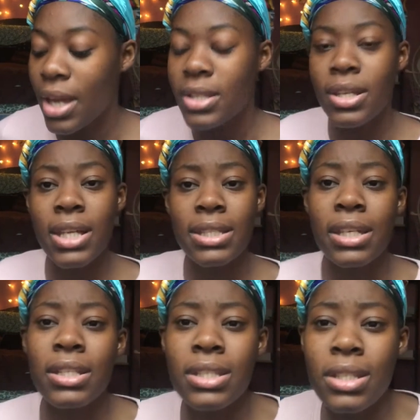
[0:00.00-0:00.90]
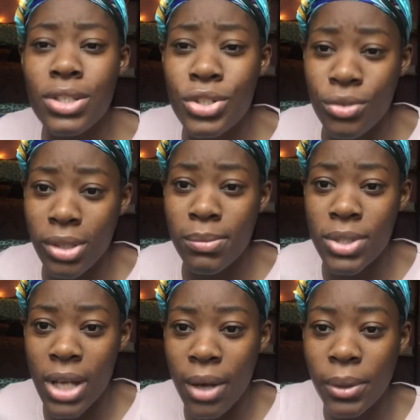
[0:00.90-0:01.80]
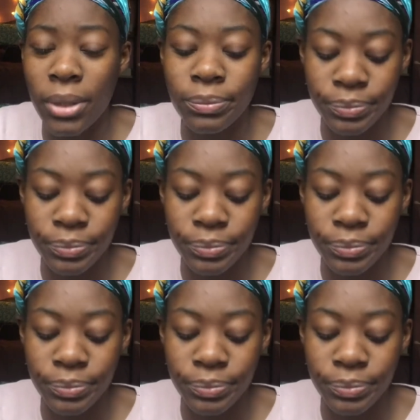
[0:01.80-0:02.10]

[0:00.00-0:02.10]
So let's get into this dream, shall we?